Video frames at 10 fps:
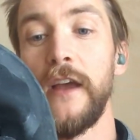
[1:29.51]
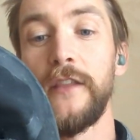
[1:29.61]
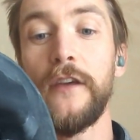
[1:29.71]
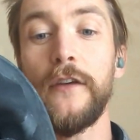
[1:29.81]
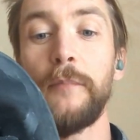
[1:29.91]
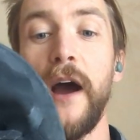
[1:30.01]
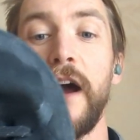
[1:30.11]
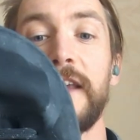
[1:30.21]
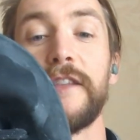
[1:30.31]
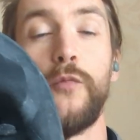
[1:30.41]
The other
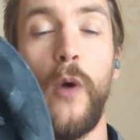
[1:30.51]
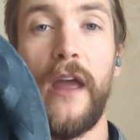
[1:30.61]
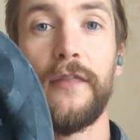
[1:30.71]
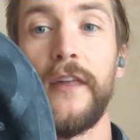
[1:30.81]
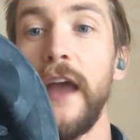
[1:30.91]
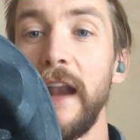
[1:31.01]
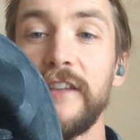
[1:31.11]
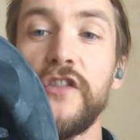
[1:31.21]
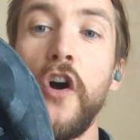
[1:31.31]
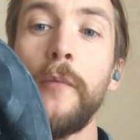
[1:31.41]
part is the width. And
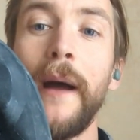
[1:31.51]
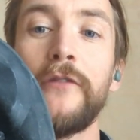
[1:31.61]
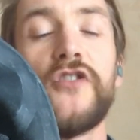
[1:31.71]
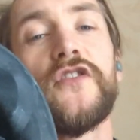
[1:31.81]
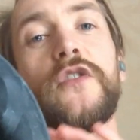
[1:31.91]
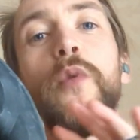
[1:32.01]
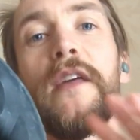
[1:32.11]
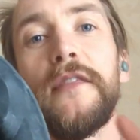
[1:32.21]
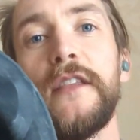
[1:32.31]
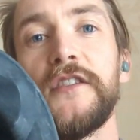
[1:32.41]
it's not about just the
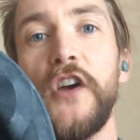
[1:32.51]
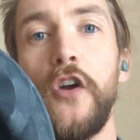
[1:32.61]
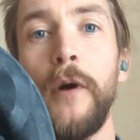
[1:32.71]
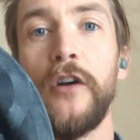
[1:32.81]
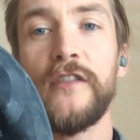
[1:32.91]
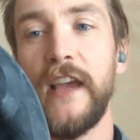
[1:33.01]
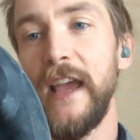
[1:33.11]
width in the toe box.